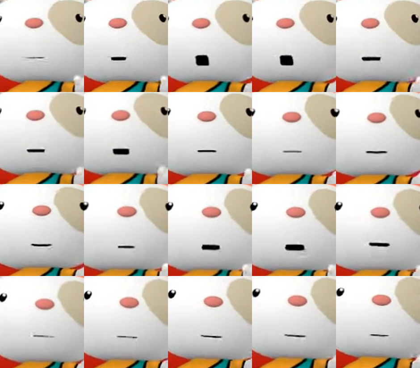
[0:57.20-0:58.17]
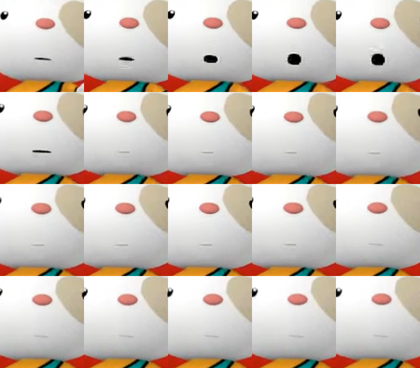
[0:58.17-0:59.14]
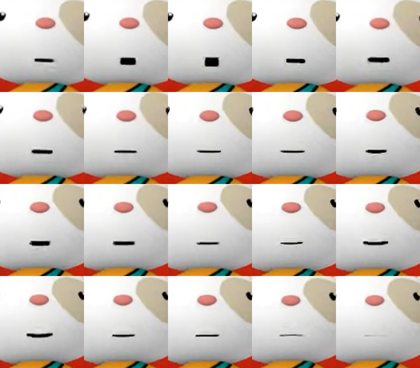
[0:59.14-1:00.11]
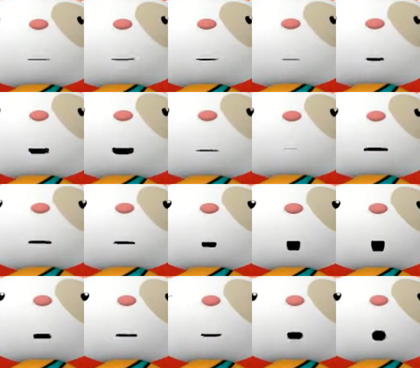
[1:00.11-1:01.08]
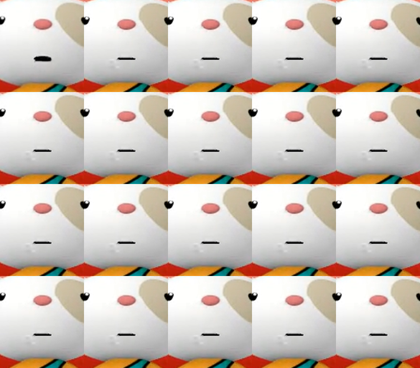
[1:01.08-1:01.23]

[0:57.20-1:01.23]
Bob, and he left him alone. Papa disappeared behind the patio